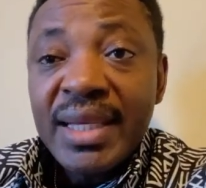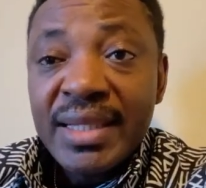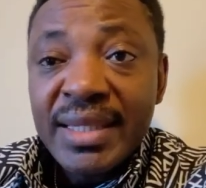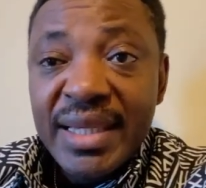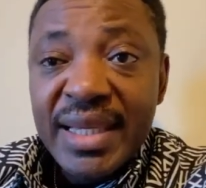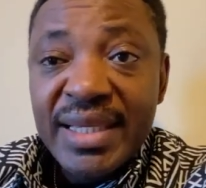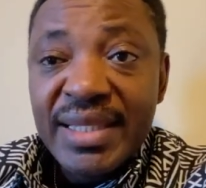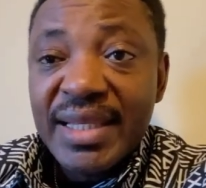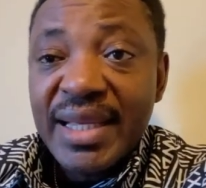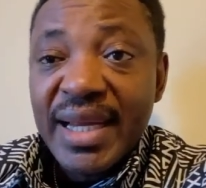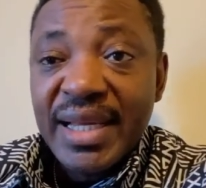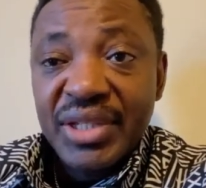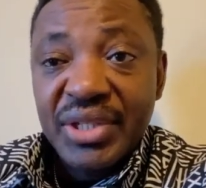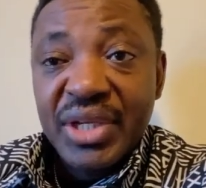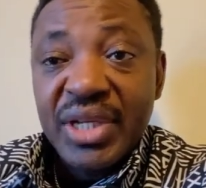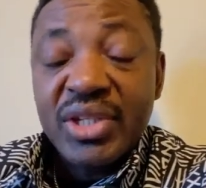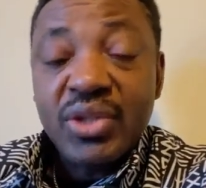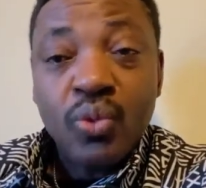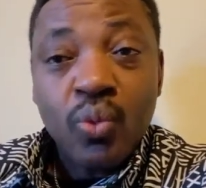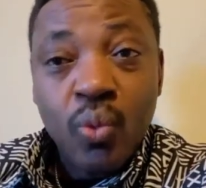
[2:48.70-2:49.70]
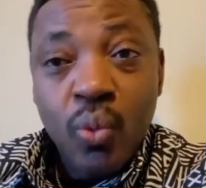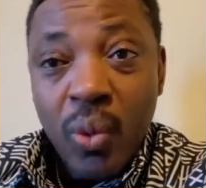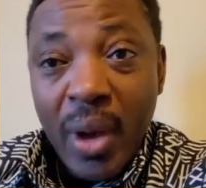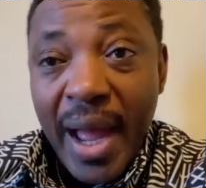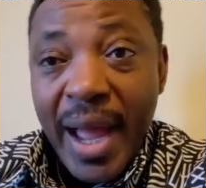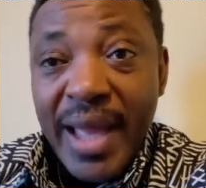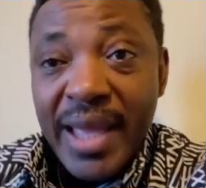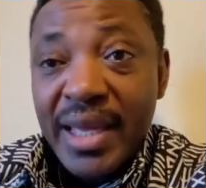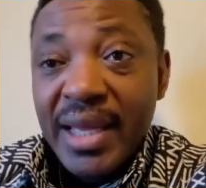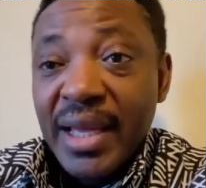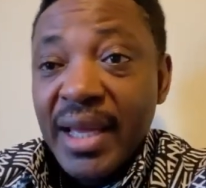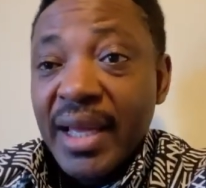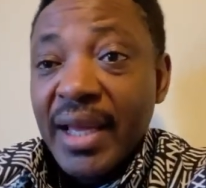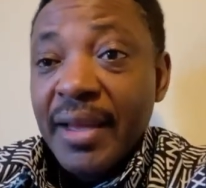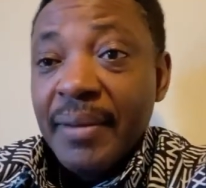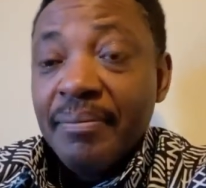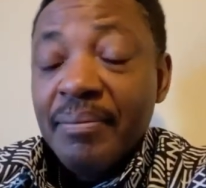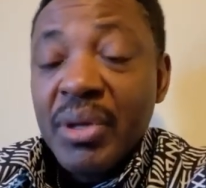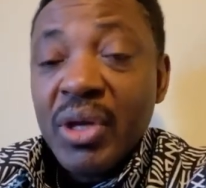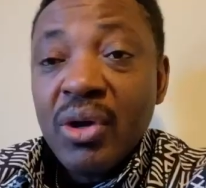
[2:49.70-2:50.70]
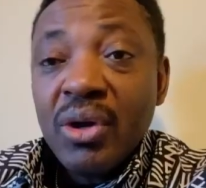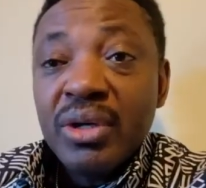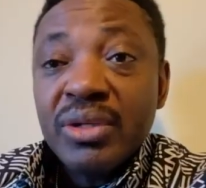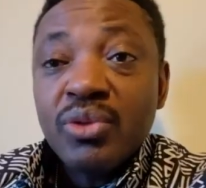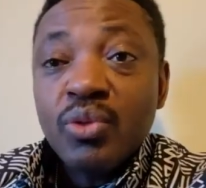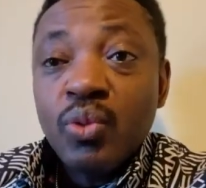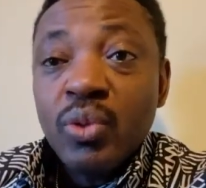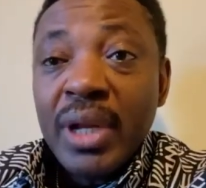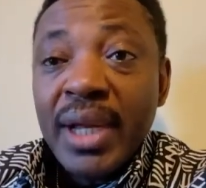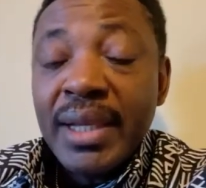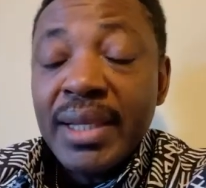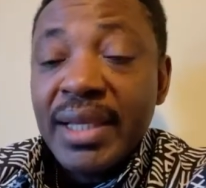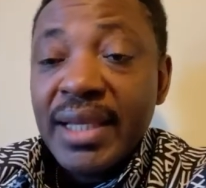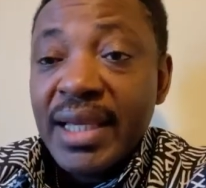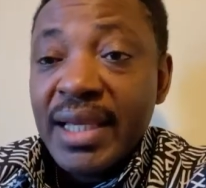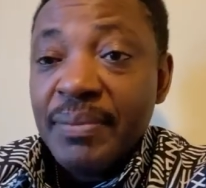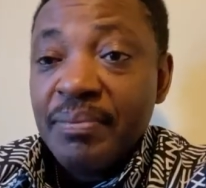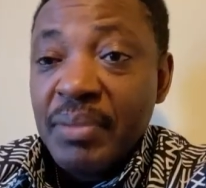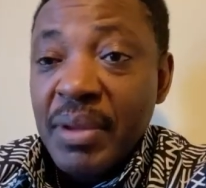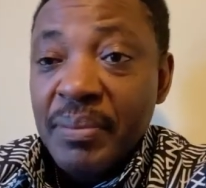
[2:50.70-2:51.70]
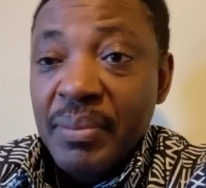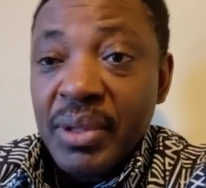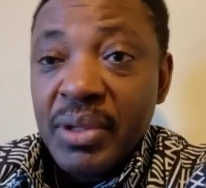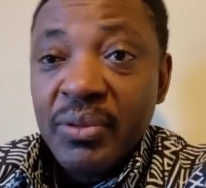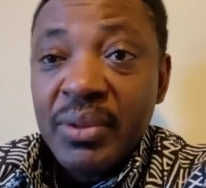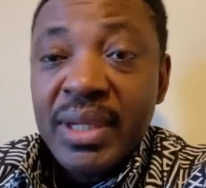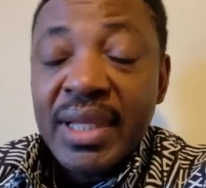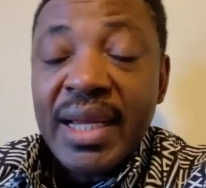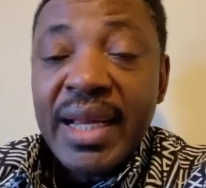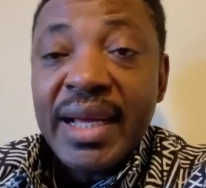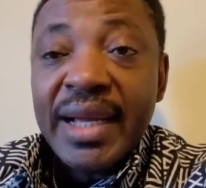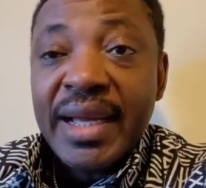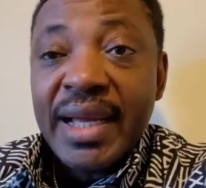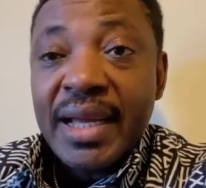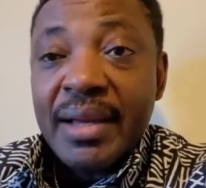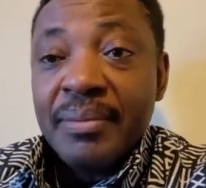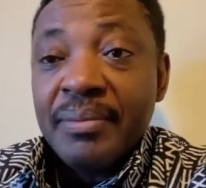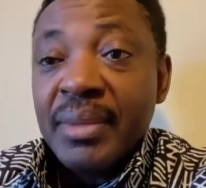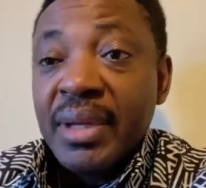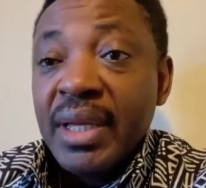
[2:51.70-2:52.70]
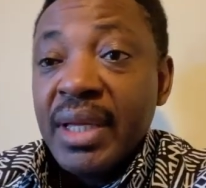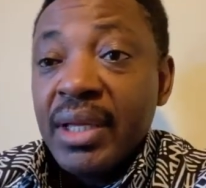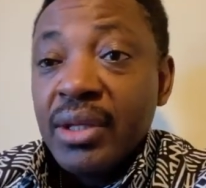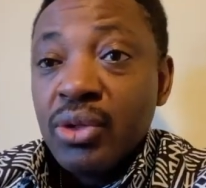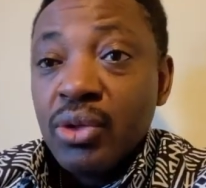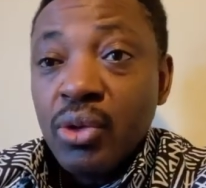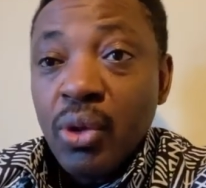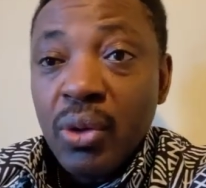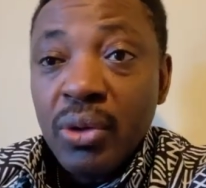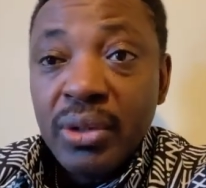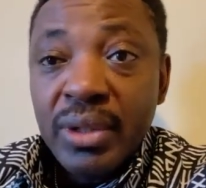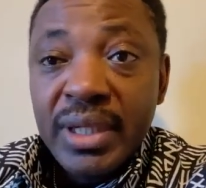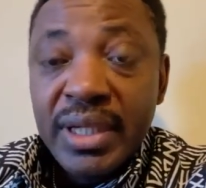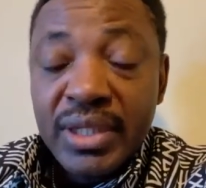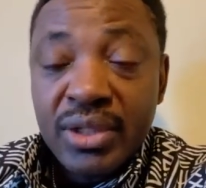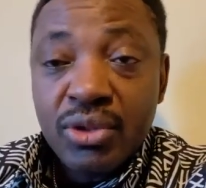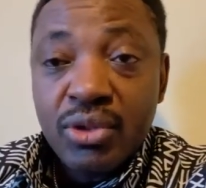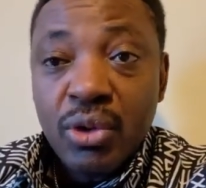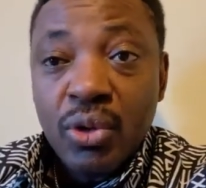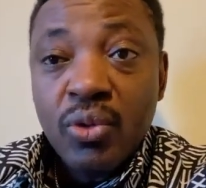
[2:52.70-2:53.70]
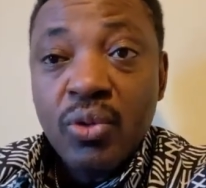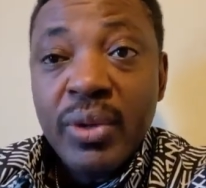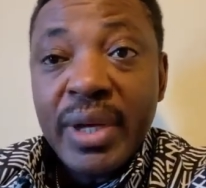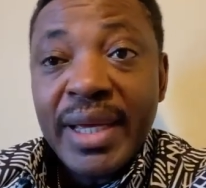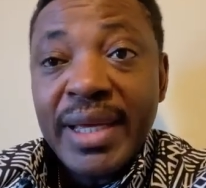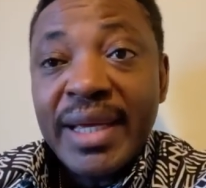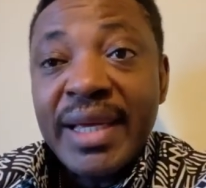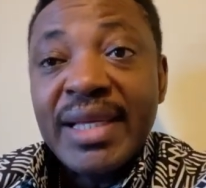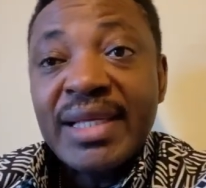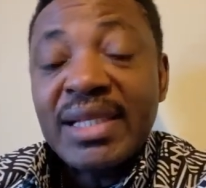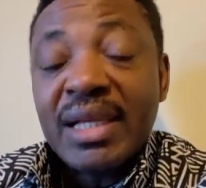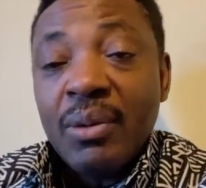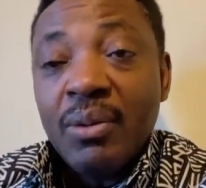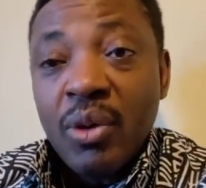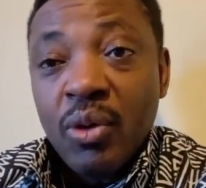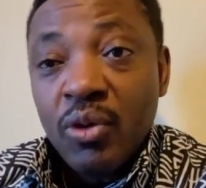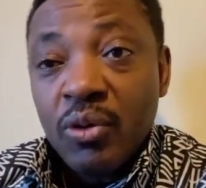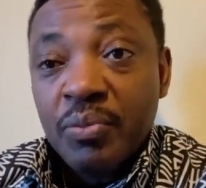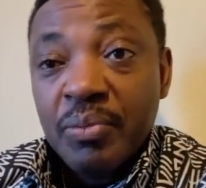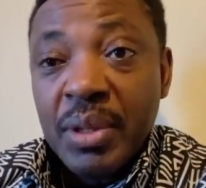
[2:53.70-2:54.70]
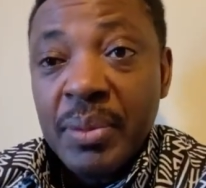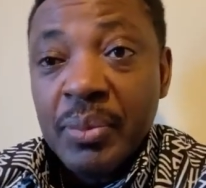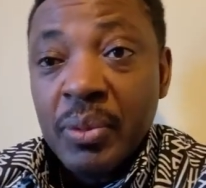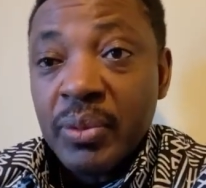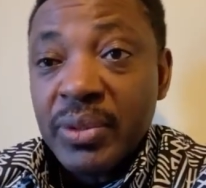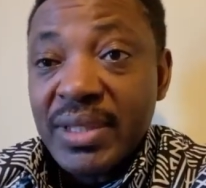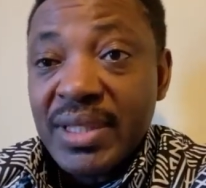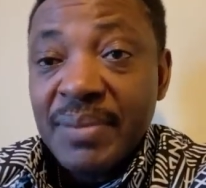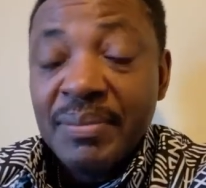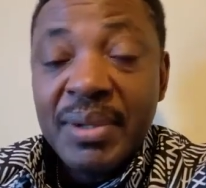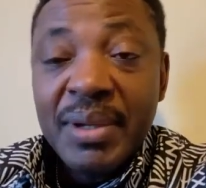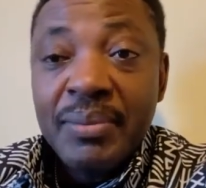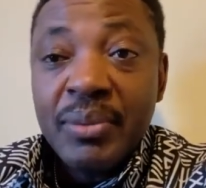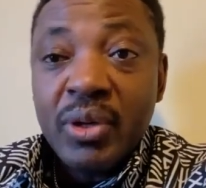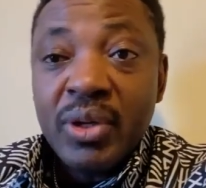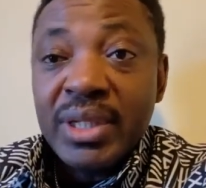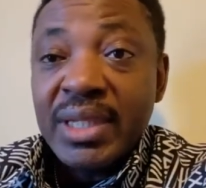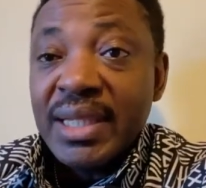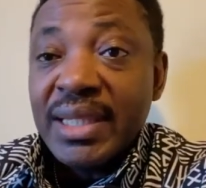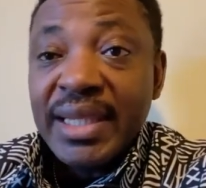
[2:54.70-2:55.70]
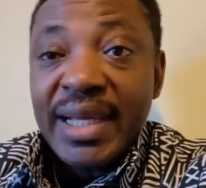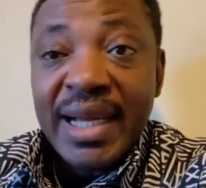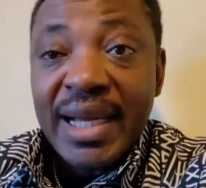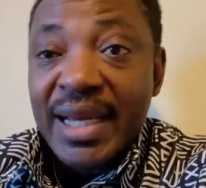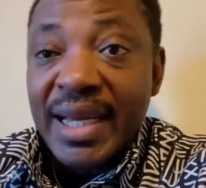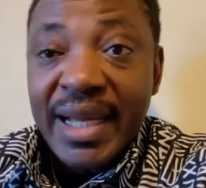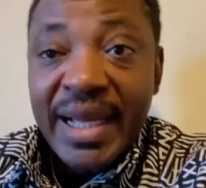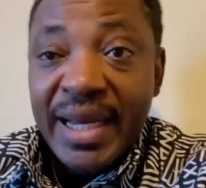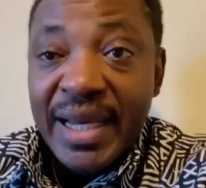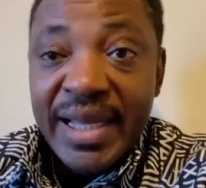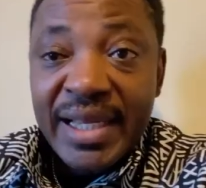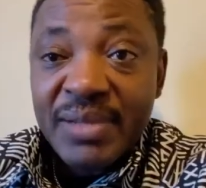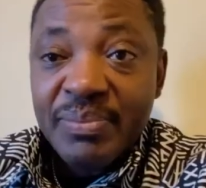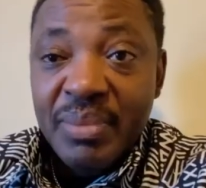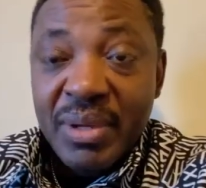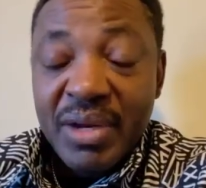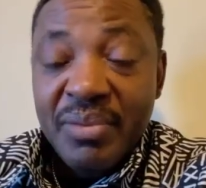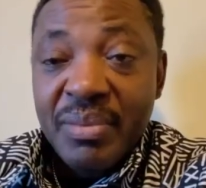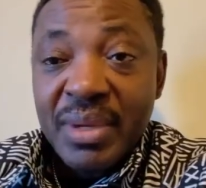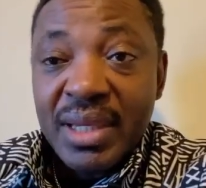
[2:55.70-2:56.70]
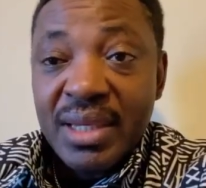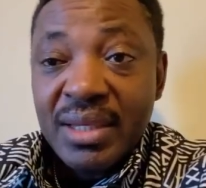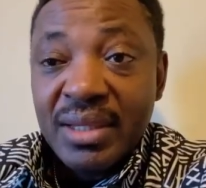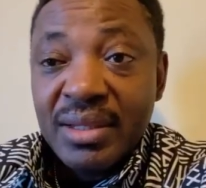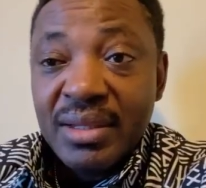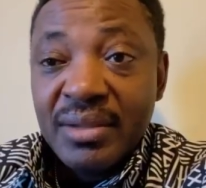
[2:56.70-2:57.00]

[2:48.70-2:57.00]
Things they don't change. Why? Because we don't get people the way they don't come, turn the struggle against our own people simply because they take it like an experiment.